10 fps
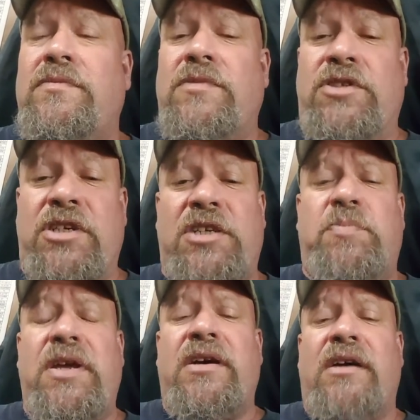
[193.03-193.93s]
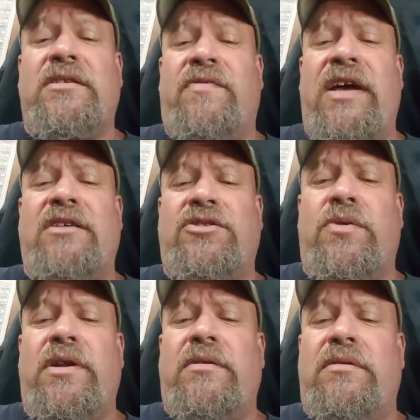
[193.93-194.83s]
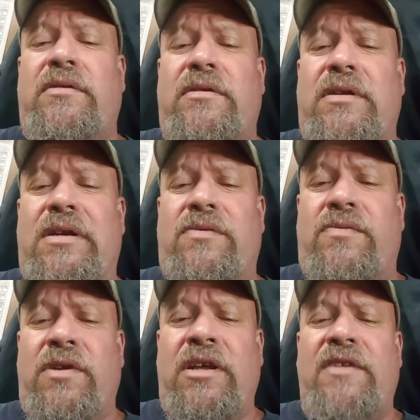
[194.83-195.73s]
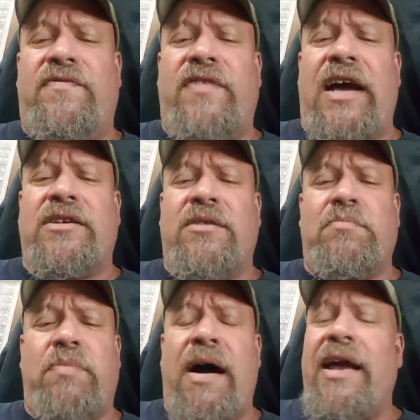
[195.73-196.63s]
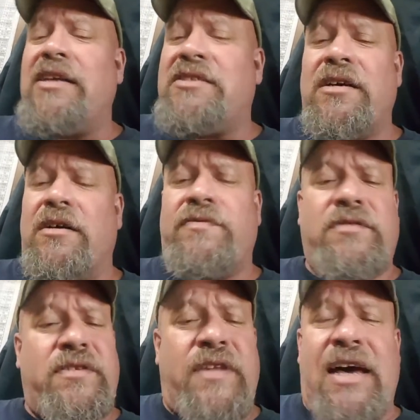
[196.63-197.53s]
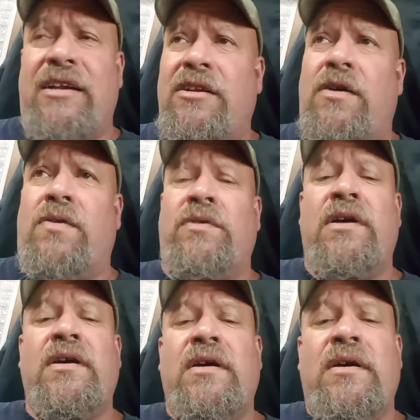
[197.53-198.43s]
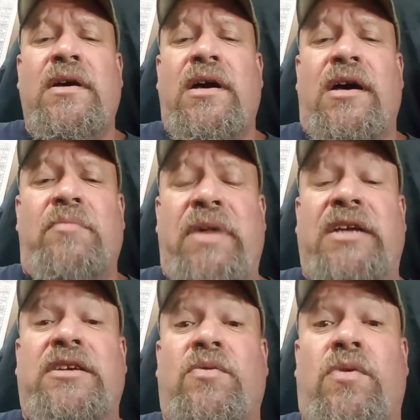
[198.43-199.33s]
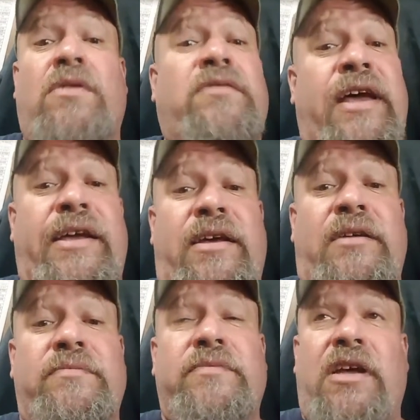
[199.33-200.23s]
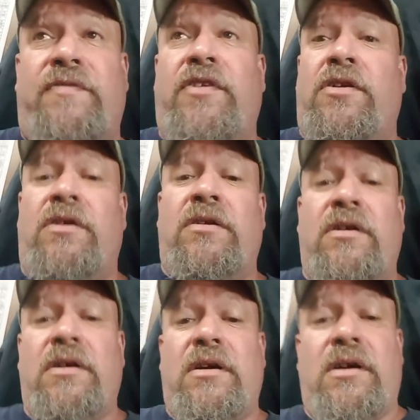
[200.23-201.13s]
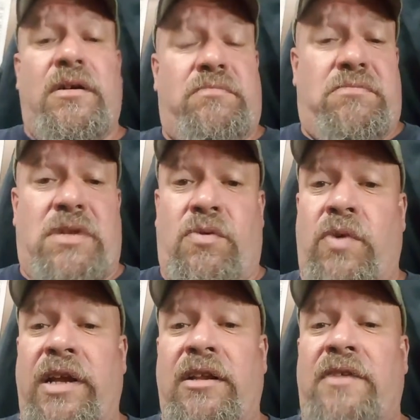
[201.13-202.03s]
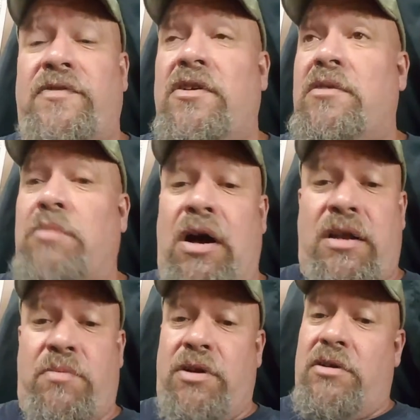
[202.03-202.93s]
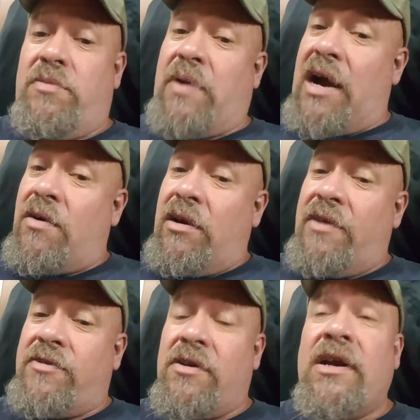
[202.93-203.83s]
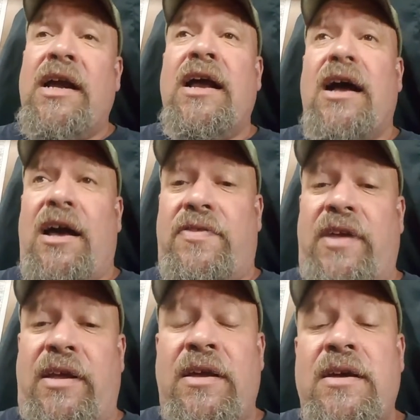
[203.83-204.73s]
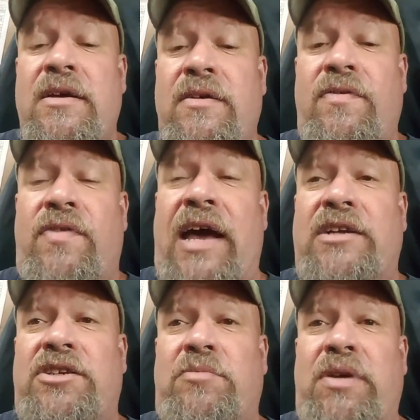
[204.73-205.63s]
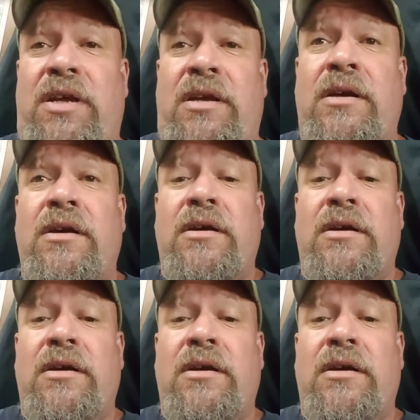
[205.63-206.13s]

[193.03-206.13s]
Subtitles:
Just because of that joint relief factor by itself, that alone makes it worth taking. If you're a weightlifter, bodybuilder, power lifter, I think that should be